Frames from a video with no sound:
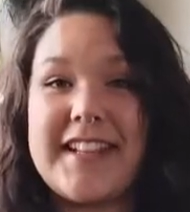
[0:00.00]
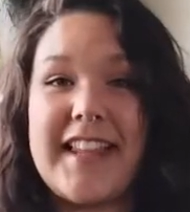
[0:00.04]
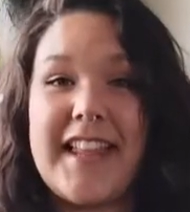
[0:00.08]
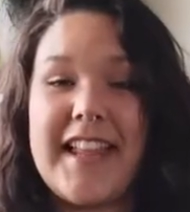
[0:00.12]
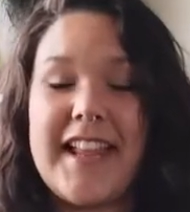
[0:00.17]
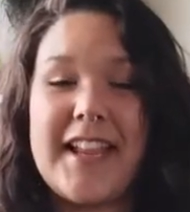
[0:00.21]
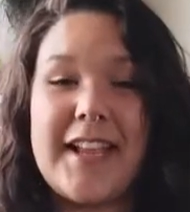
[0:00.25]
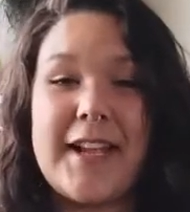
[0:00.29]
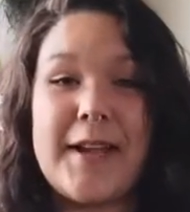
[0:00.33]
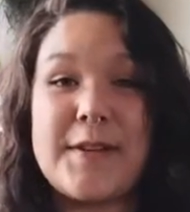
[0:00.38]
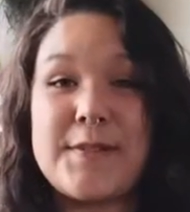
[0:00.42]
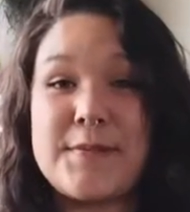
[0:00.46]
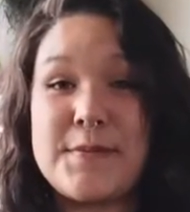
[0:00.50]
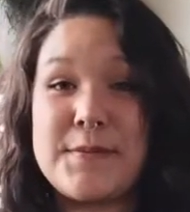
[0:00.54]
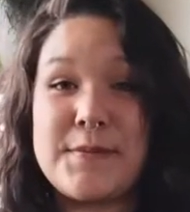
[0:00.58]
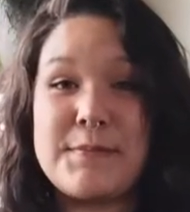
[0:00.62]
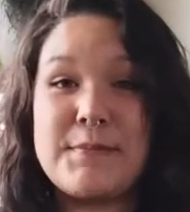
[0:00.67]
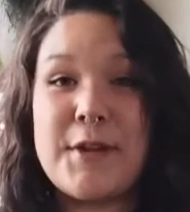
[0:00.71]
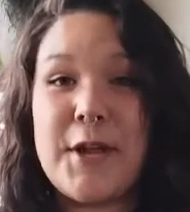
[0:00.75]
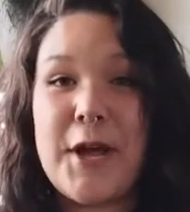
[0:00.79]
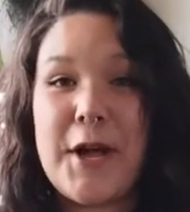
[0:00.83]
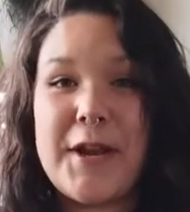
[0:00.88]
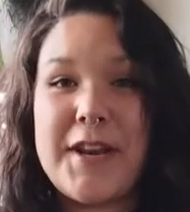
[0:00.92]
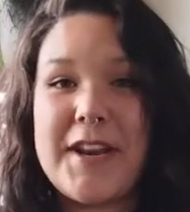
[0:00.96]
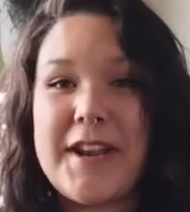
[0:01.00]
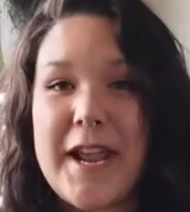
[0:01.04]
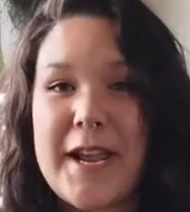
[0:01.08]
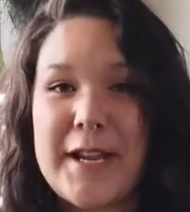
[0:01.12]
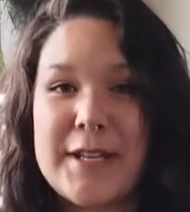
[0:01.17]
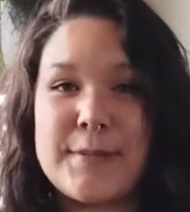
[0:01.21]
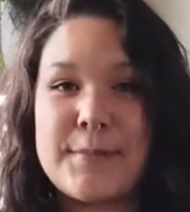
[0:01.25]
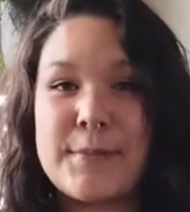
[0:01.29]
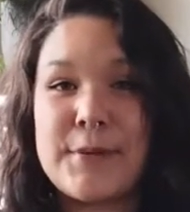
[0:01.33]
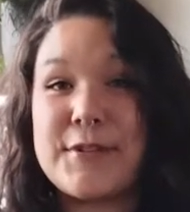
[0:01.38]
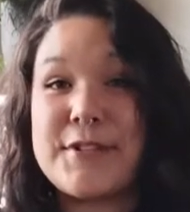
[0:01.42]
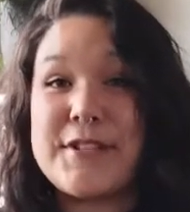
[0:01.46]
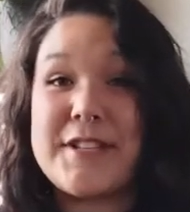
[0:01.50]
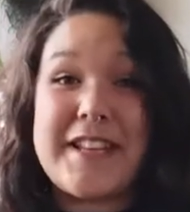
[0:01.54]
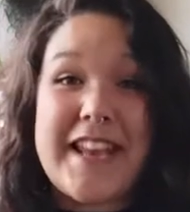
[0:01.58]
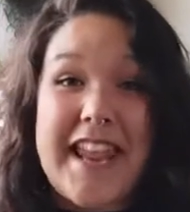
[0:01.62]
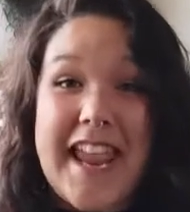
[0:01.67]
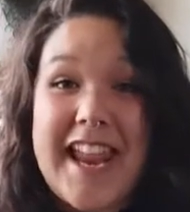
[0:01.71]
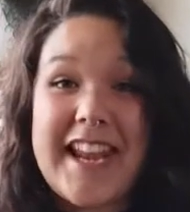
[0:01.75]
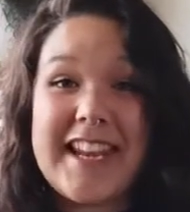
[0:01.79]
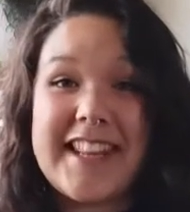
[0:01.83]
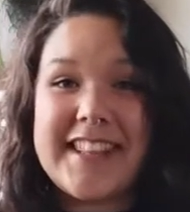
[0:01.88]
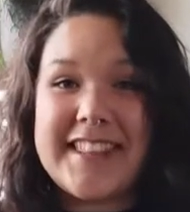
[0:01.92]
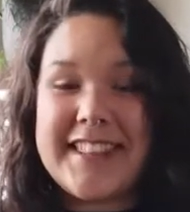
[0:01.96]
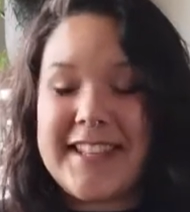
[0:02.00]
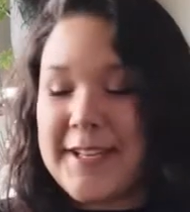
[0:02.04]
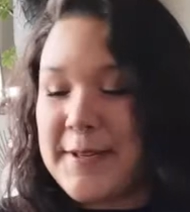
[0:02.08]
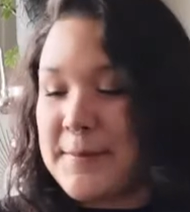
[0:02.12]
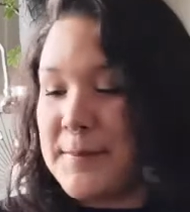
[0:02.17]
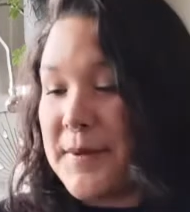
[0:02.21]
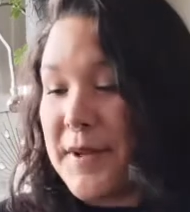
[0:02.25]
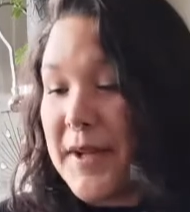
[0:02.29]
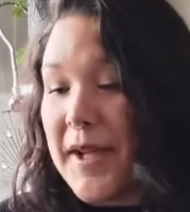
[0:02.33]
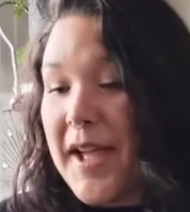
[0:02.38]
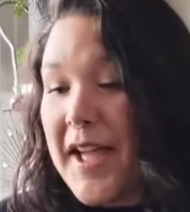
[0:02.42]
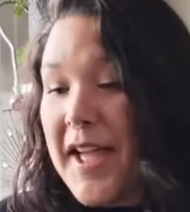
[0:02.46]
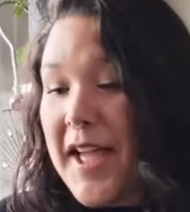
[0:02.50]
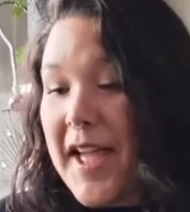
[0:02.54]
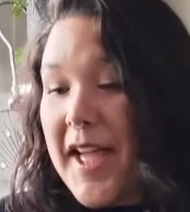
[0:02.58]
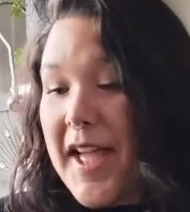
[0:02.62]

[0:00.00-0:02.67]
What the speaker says: Like, I'm not an expert in anything, but